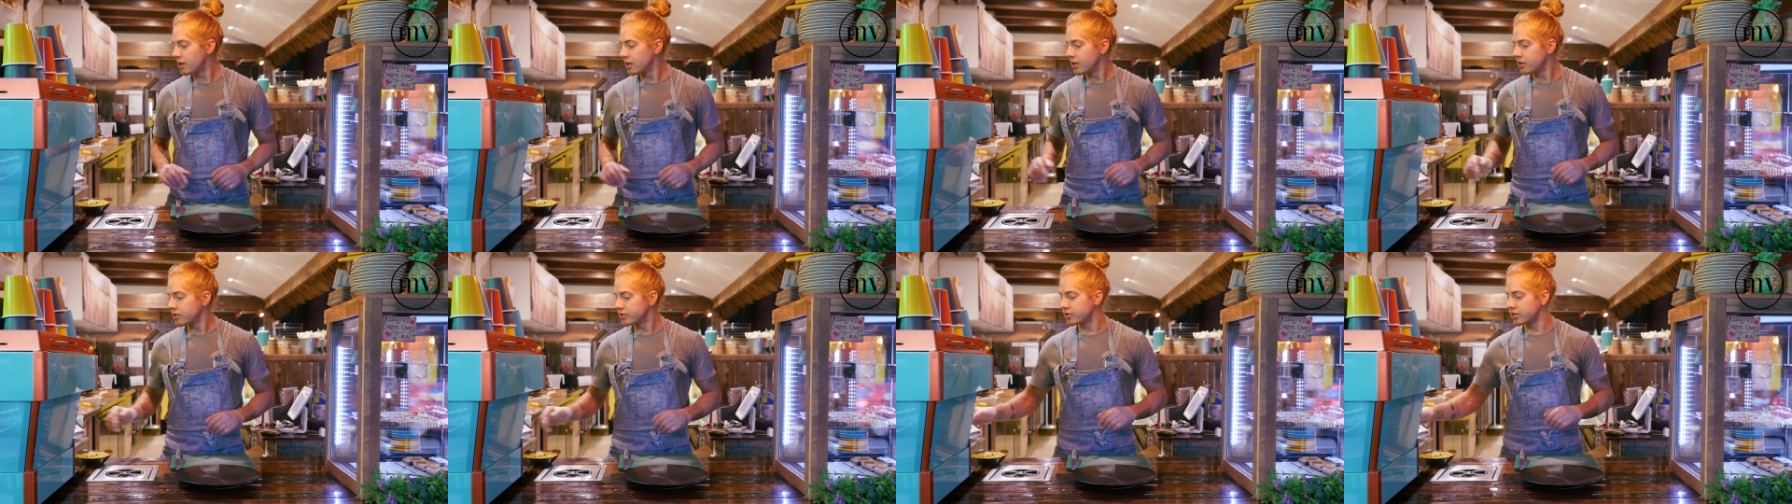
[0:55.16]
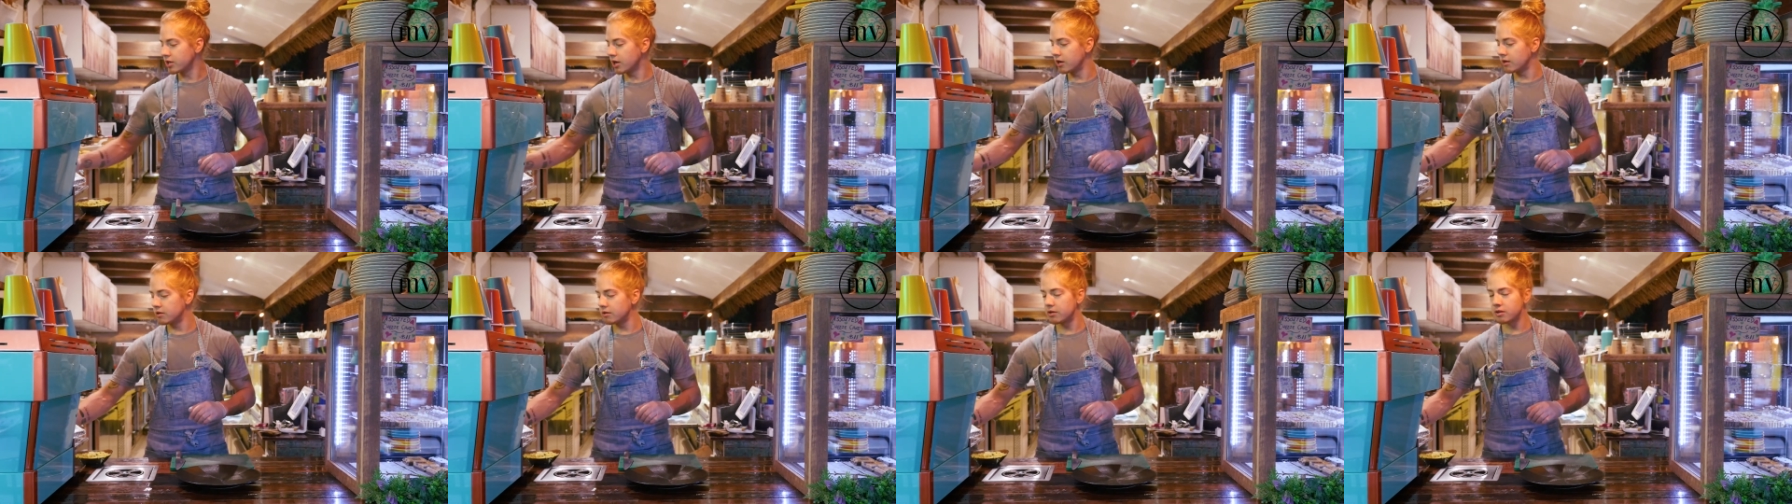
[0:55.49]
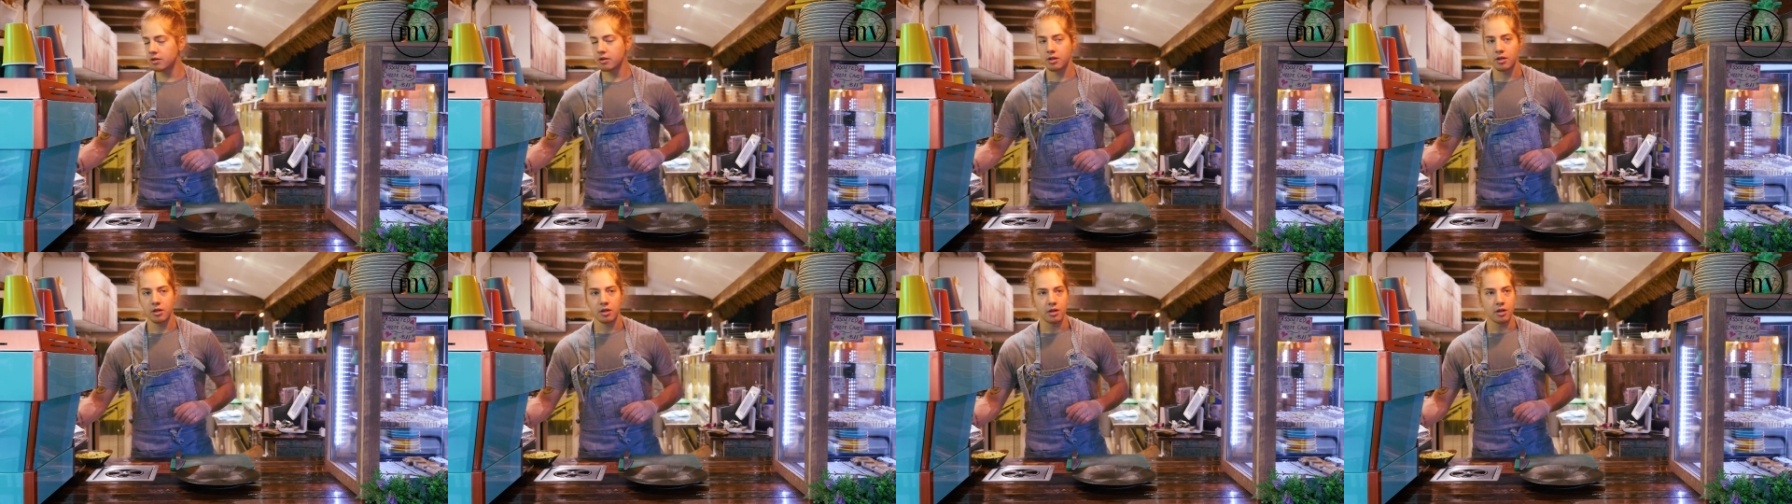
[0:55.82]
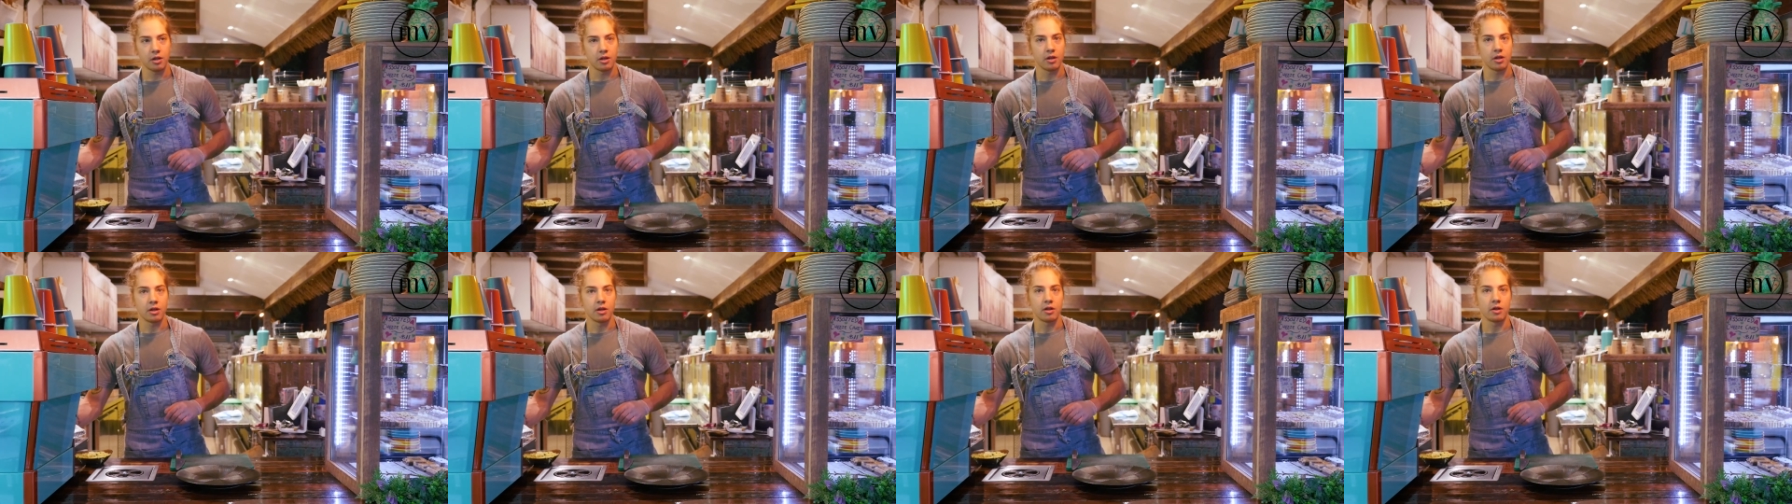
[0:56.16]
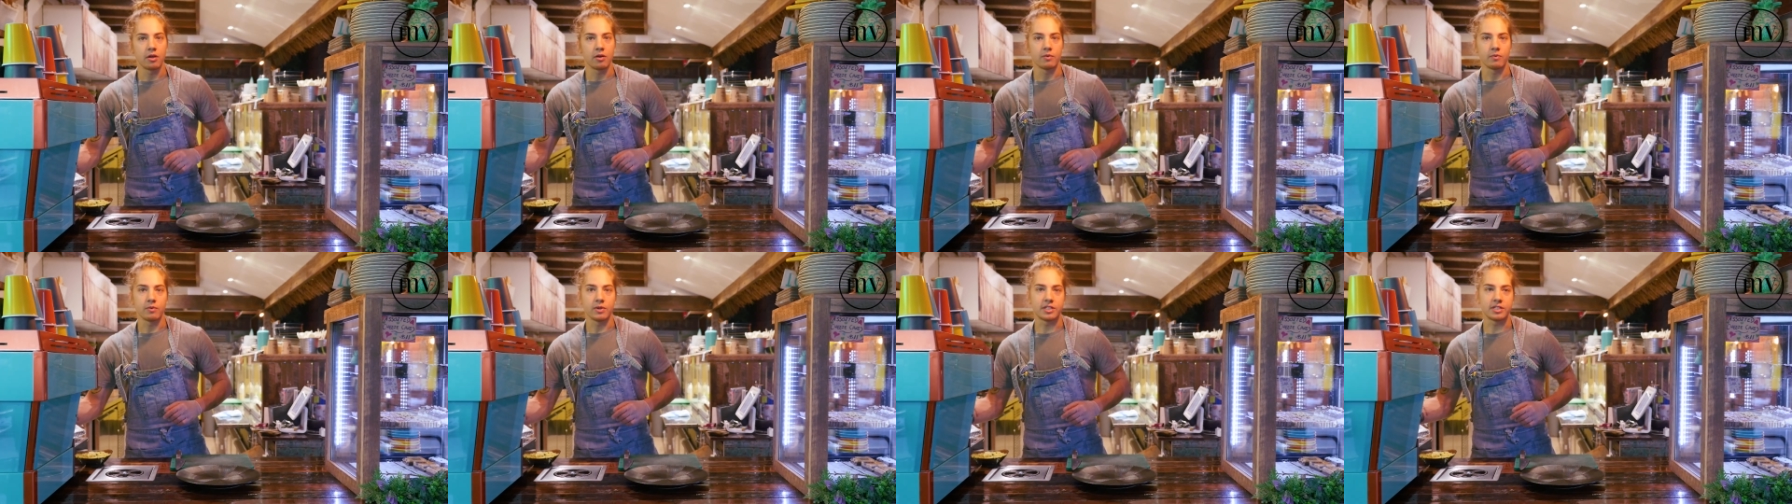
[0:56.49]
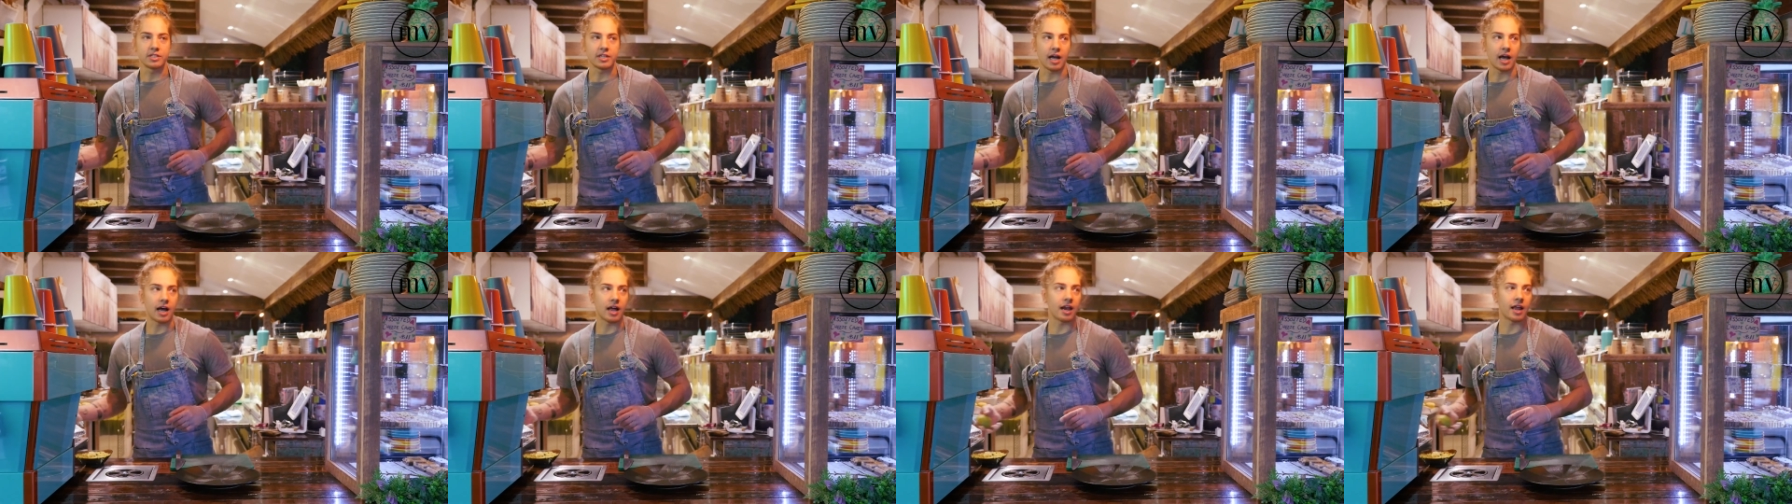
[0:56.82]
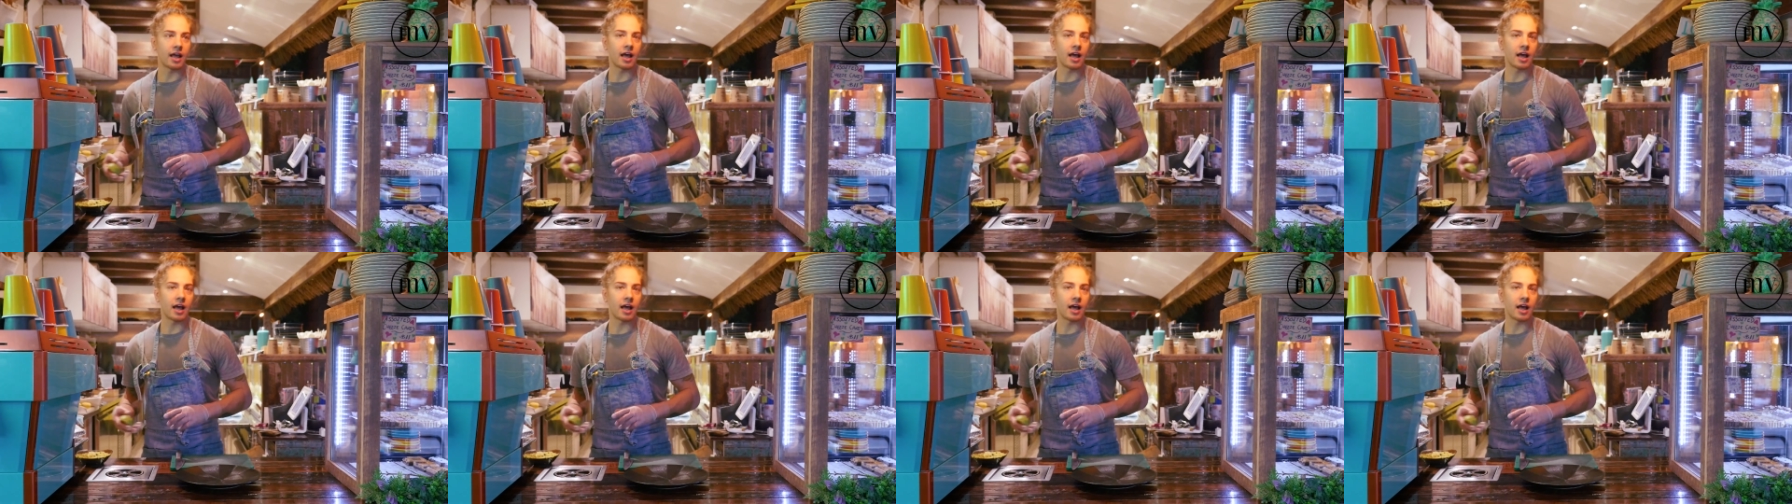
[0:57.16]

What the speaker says: So we start